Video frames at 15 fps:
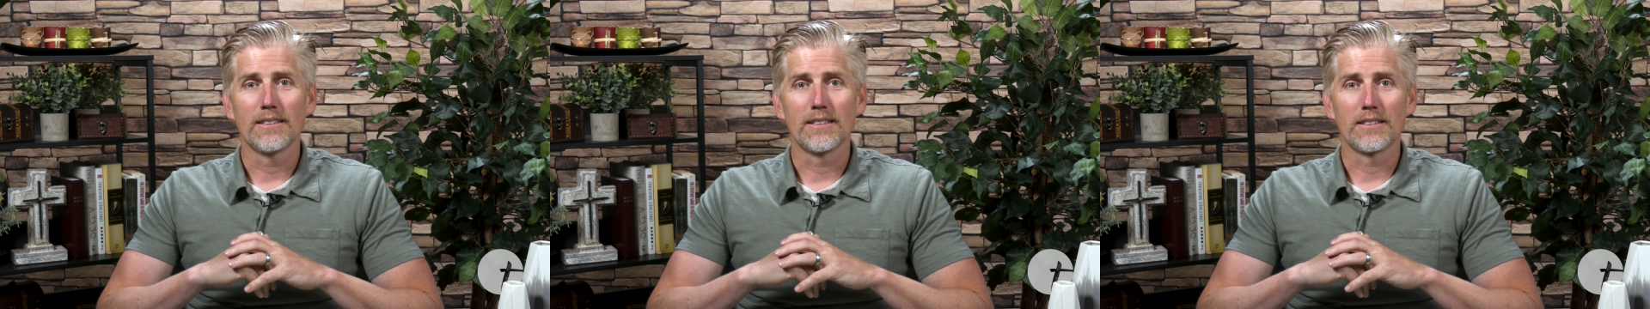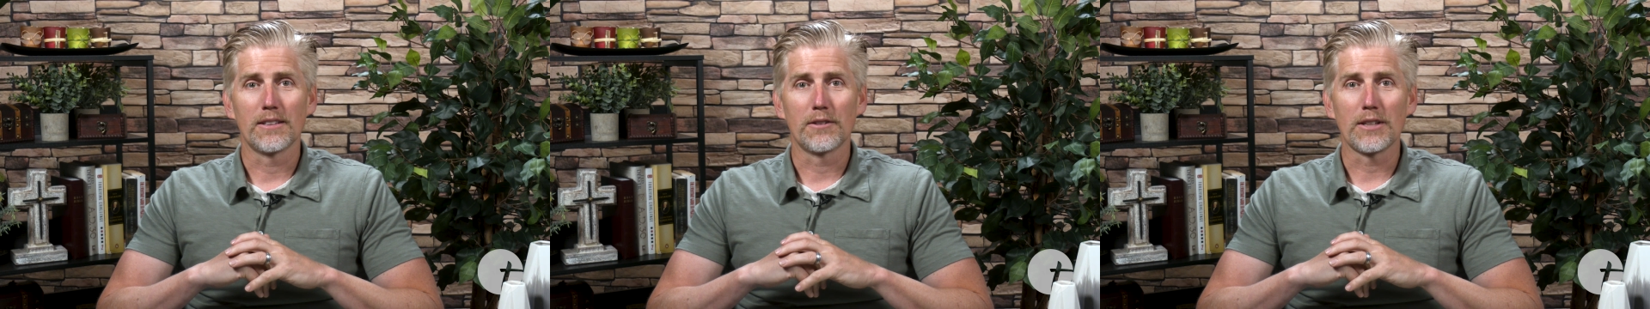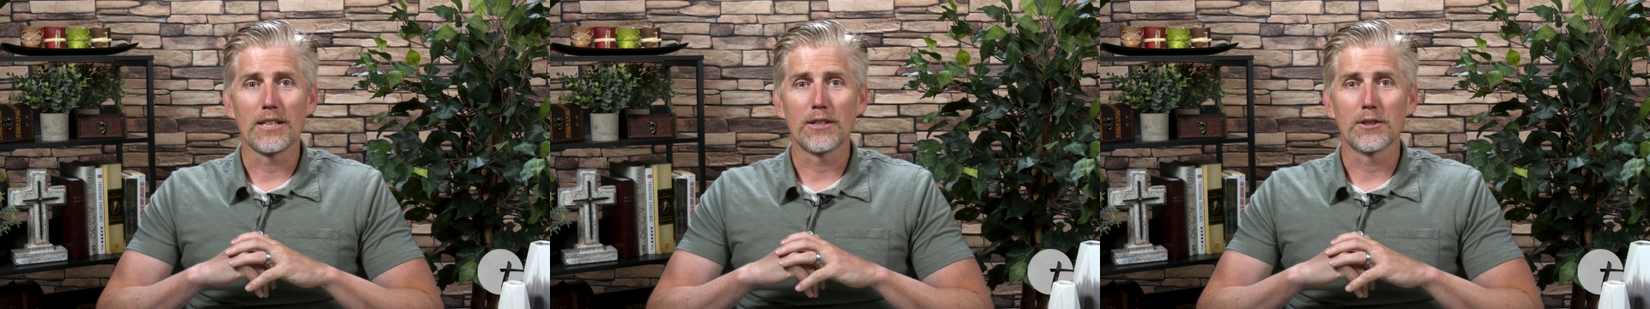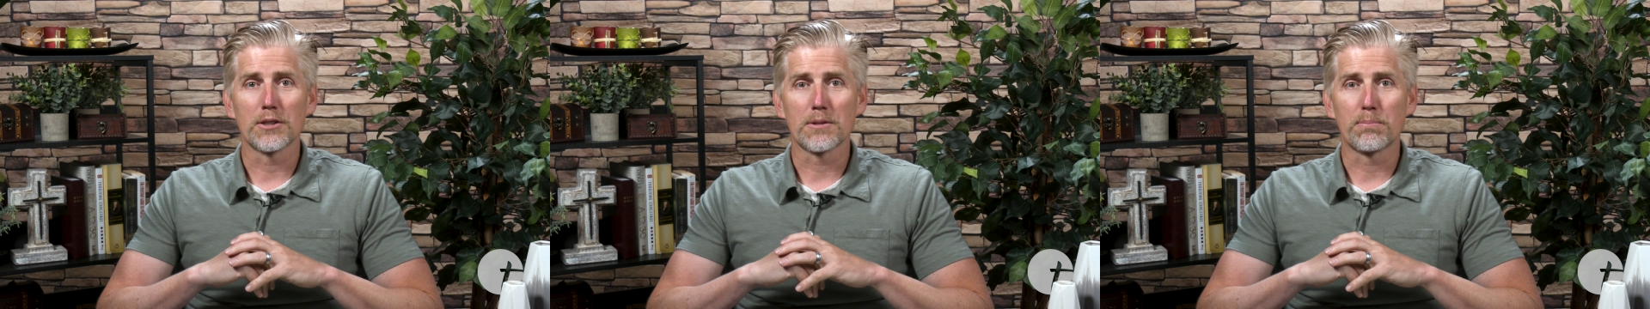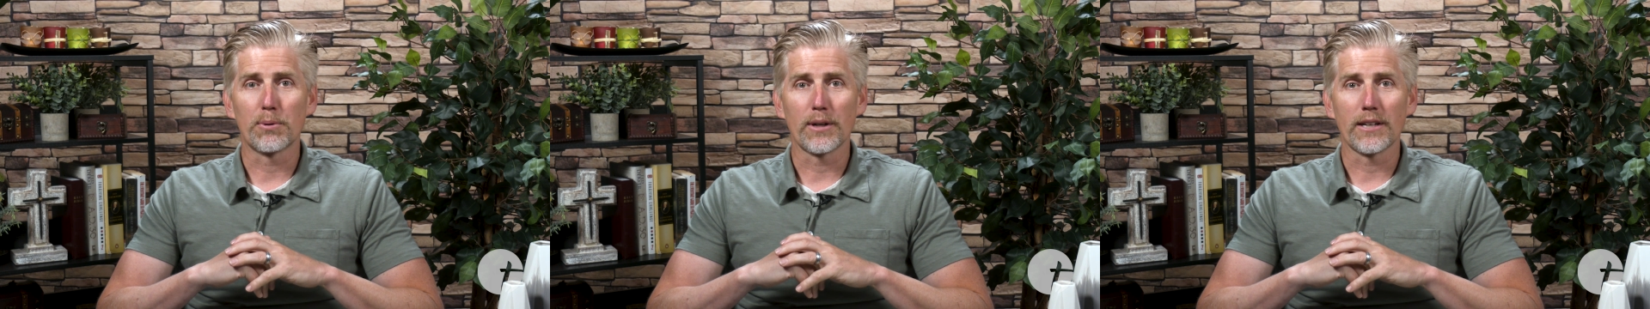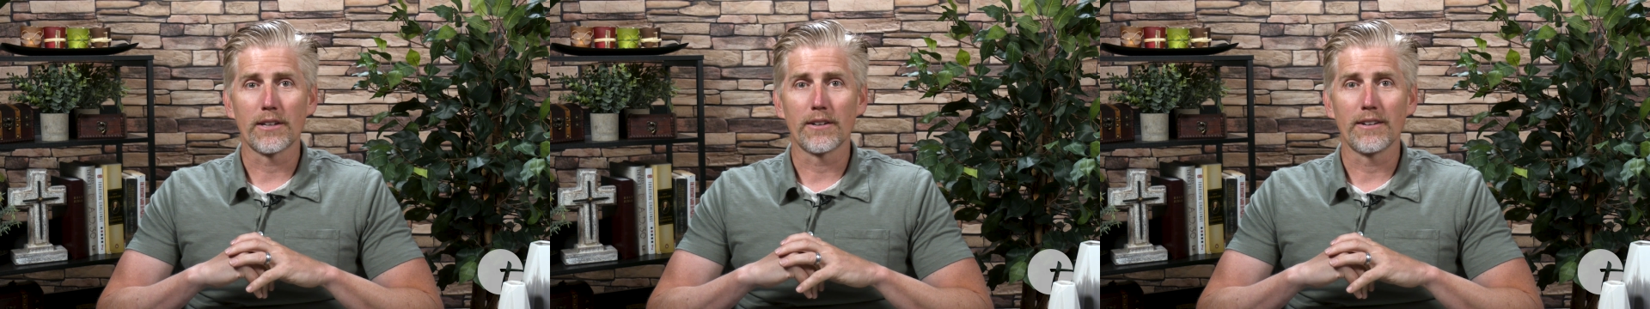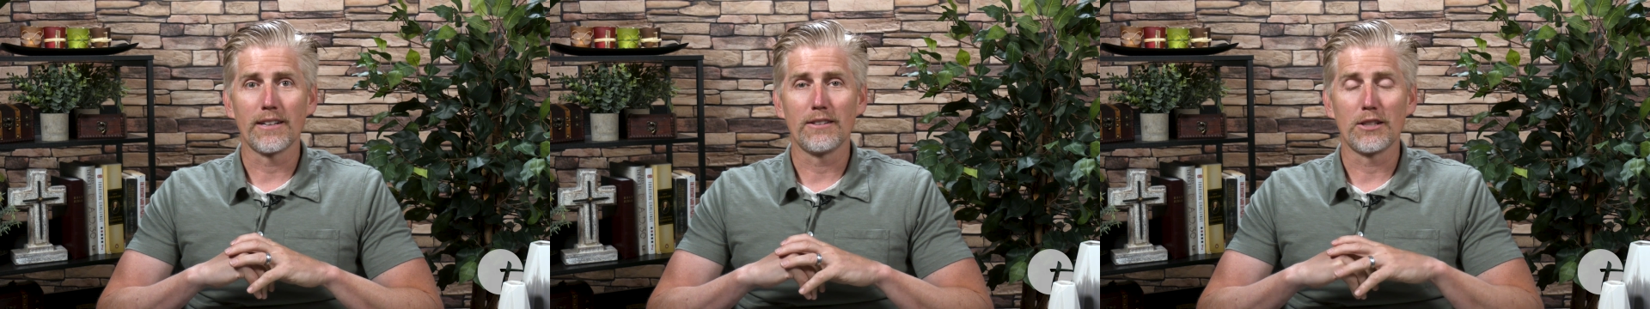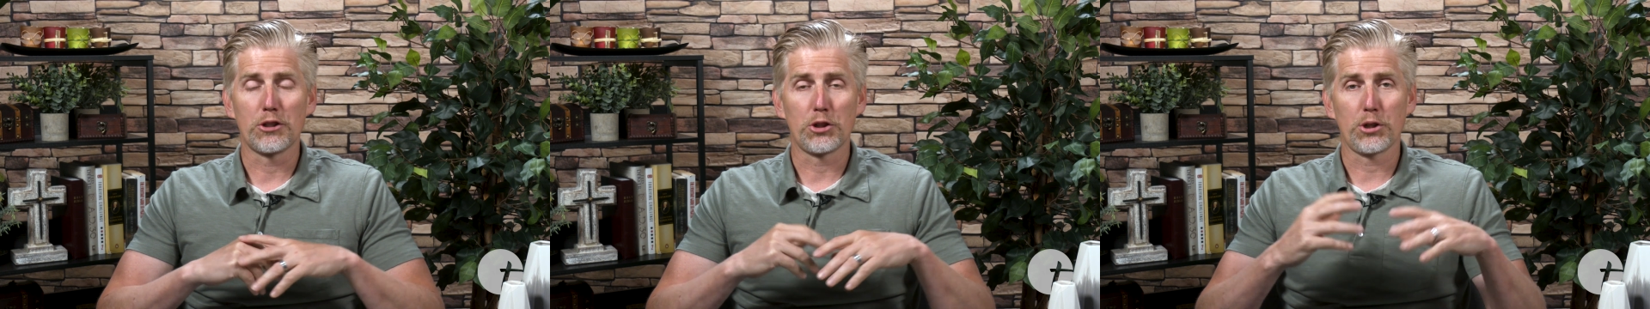The leaders bring her
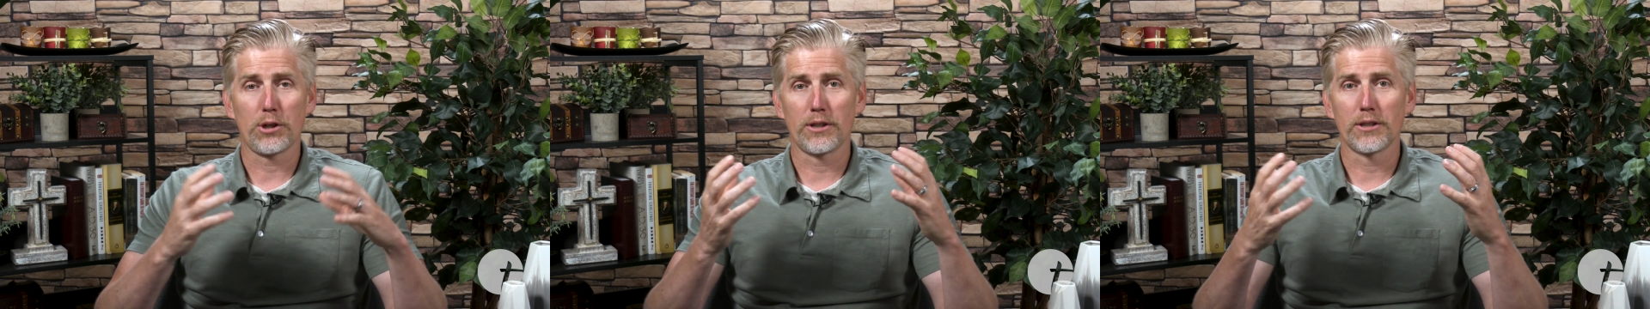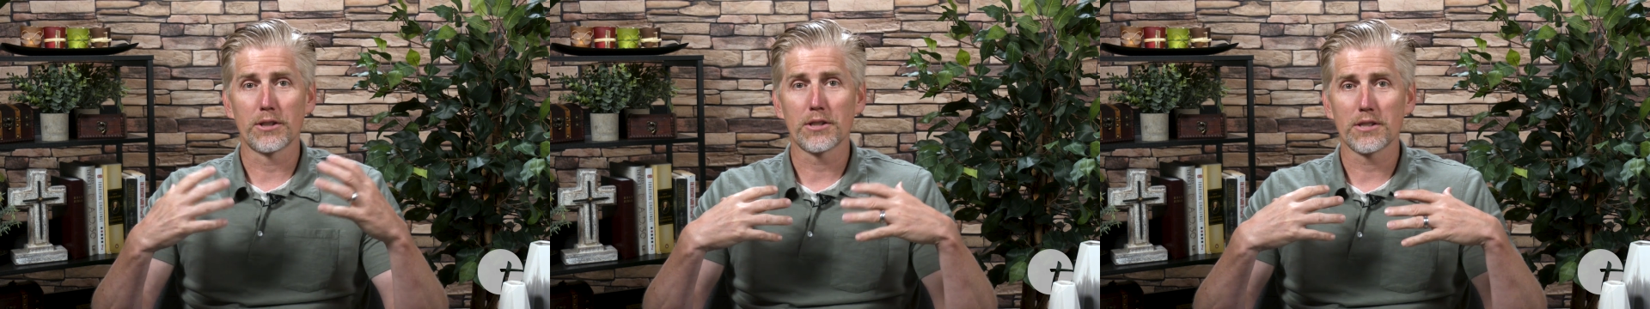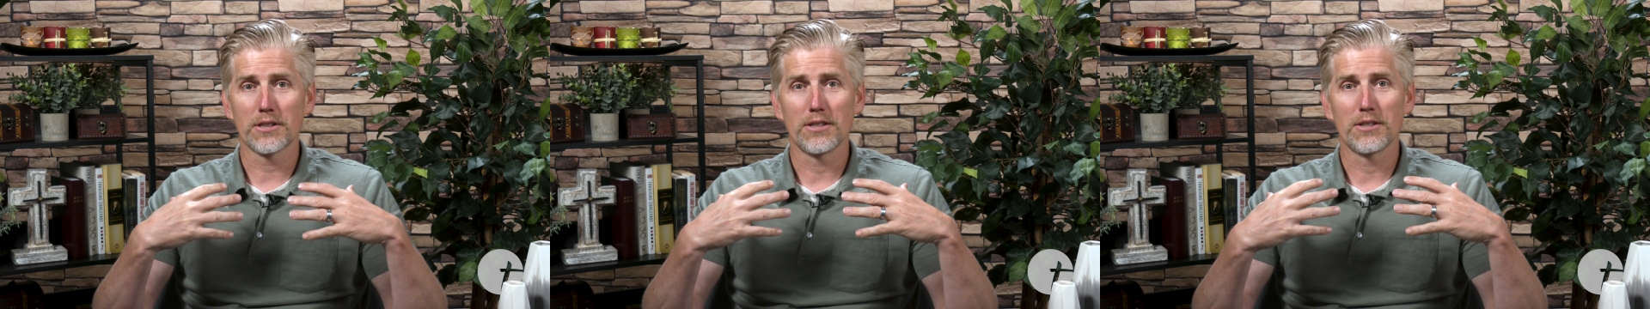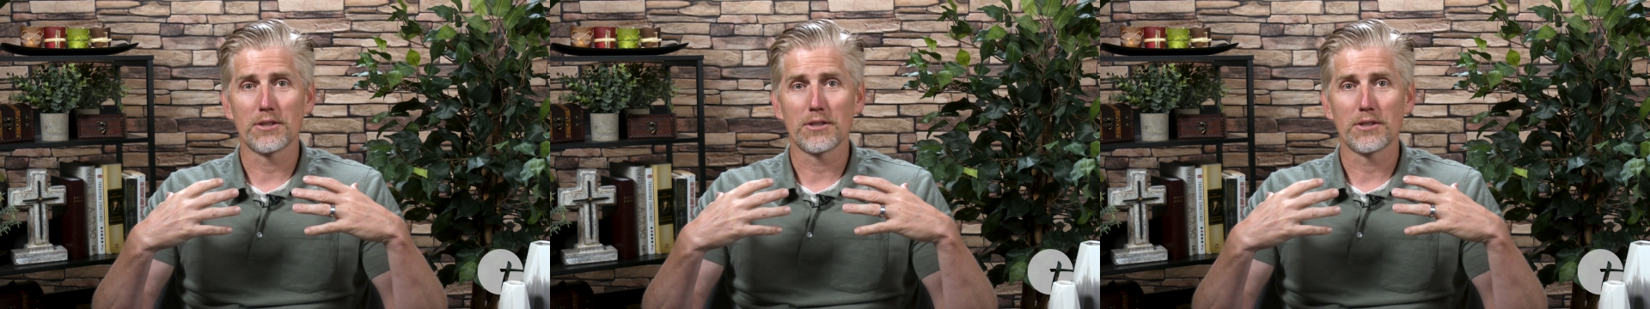into church,